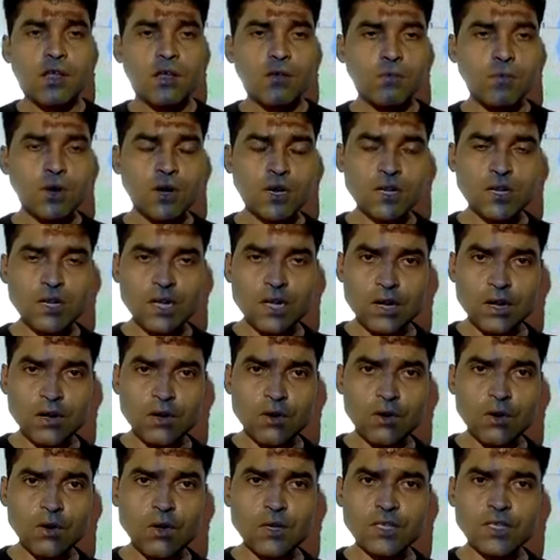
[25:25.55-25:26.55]
but
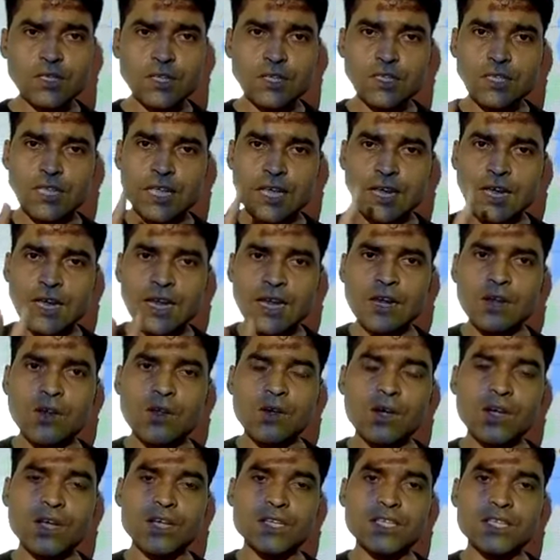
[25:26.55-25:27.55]
Congo is the second
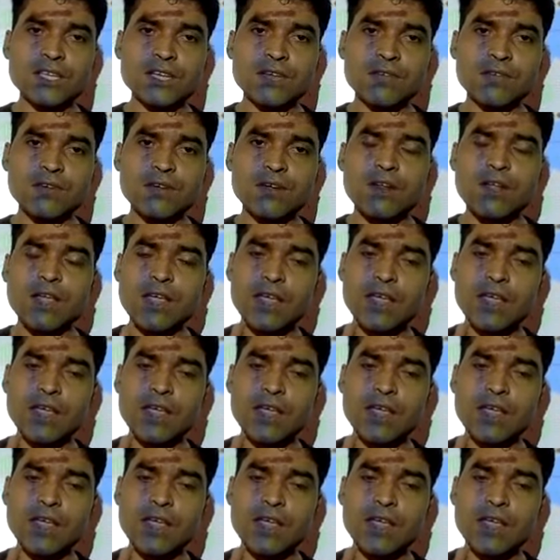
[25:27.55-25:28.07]
longest river